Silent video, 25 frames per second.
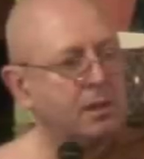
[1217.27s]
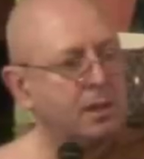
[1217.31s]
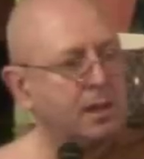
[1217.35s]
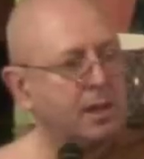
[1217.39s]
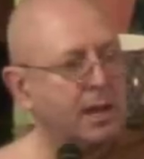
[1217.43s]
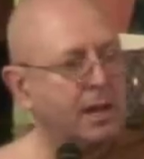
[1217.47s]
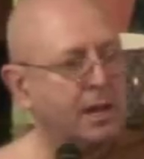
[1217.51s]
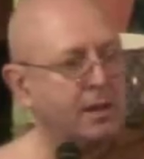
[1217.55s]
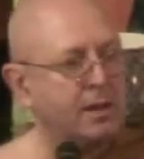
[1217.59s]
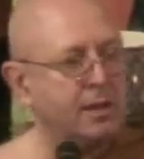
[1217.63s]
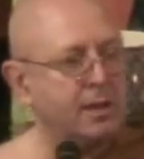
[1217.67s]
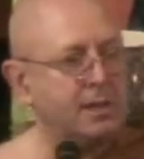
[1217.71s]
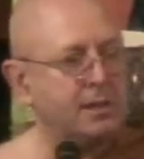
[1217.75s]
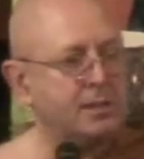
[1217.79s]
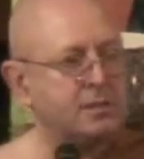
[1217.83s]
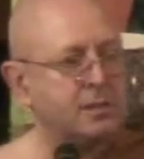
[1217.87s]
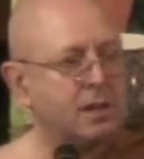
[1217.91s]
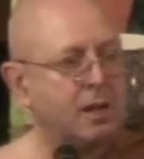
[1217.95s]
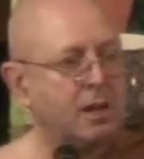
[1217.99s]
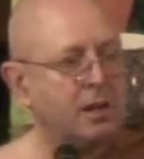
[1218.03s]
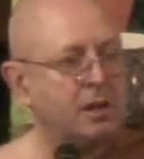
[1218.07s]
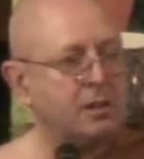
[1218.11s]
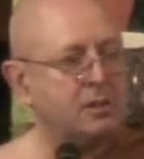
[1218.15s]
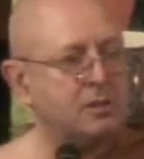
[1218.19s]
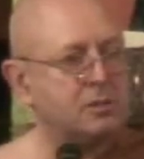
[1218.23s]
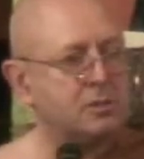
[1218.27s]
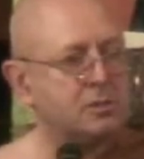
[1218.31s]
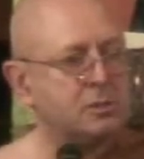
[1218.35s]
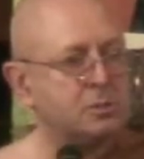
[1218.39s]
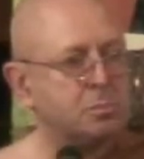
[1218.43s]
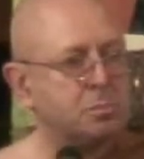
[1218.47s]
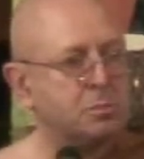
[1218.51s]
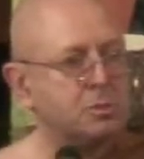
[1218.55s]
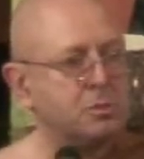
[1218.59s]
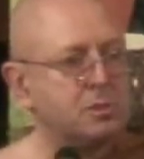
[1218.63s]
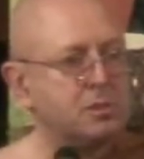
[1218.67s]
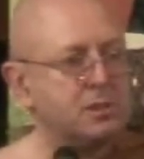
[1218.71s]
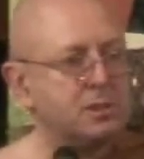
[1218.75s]
And these aren't just
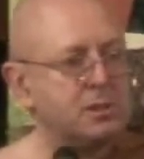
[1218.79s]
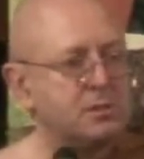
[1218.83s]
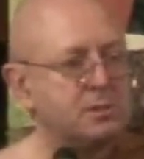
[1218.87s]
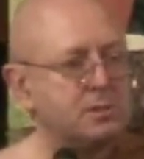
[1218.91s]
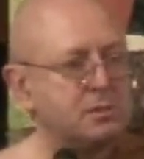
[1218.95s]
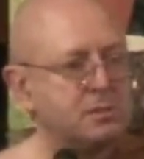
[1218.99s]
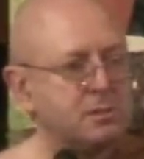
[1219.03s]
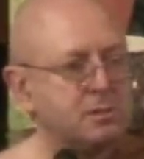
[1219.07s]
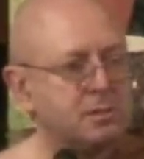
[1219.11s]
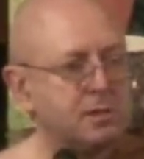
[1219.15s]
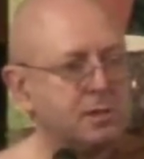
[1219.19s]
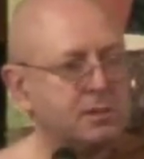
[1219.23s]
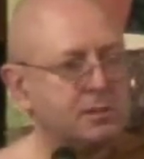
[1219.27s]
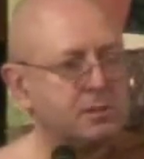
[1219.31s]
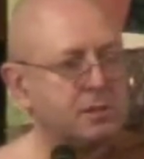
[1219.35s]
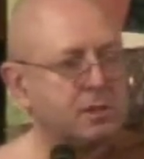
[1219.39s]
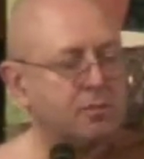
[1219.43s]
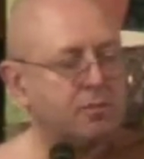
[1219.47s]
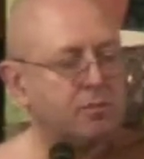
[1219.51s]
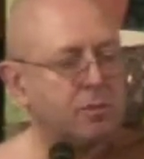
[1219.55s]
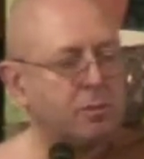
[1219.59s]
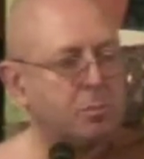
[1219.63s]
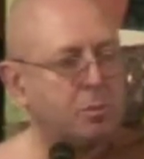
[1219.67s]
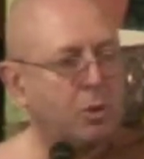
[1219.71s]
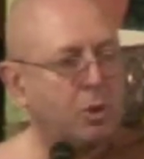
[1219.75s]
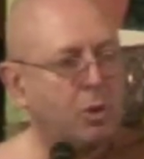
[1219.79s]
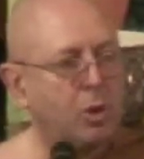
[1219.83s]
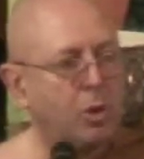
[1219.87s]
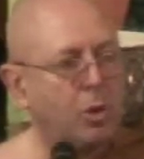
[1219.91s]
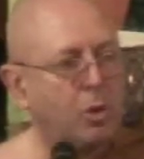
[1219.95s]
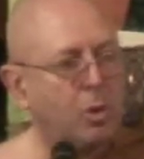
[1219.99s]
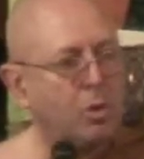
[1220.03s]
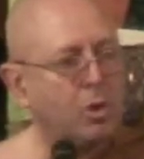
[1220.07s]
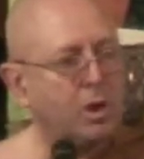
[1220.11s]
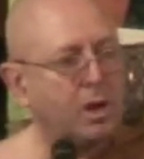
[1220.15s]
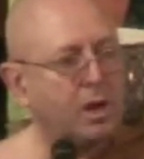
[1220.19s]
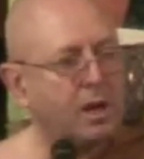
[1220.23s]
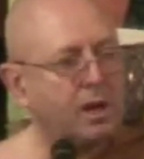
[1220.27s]
Buddhists, these are from
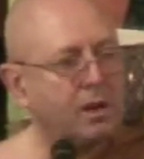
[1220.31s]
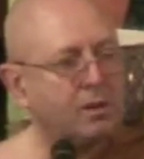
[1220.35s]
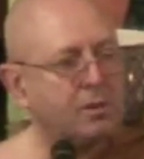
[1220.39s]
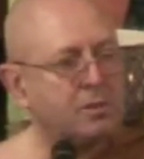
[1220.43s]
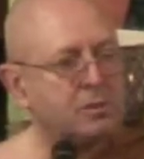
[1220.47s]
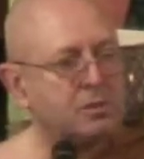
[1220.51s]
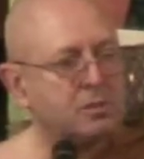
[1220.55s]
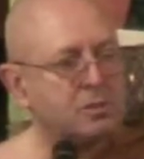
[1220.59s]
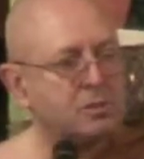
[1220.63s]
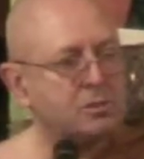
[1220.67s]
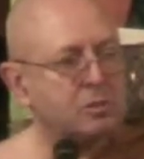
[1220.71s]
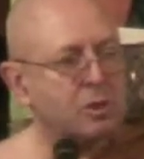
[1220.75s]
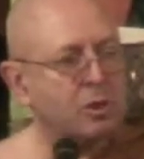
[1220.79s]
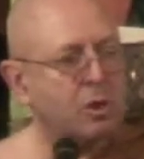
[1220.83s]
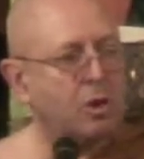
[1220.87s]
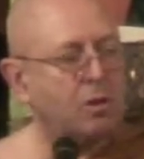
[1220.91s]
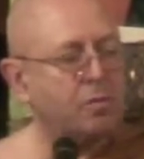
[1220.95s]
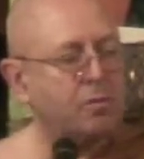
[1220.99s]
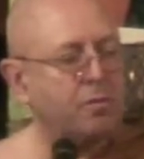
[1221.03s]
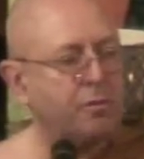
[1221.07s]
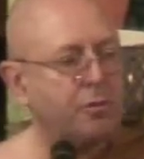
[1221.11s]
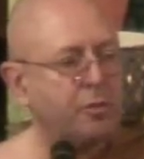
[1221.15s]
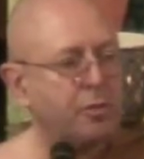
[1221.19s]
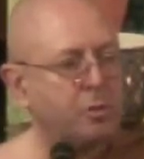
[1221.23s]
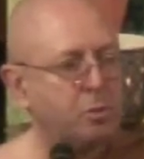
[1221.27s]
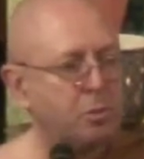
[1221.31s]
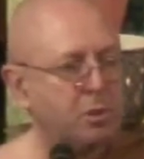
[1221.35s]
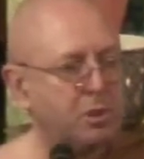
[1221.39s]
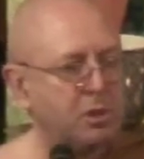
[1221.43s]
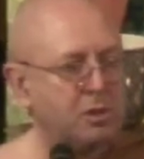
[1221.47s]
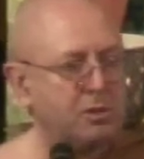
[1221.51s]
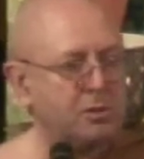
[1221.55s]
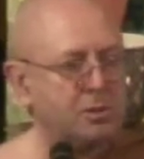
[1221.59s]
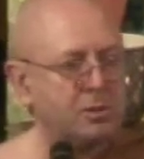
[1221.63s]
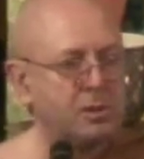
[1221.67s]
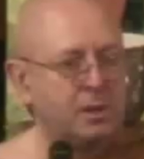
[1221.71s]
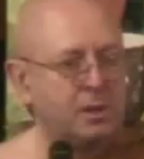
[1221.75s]
all cultures of the world.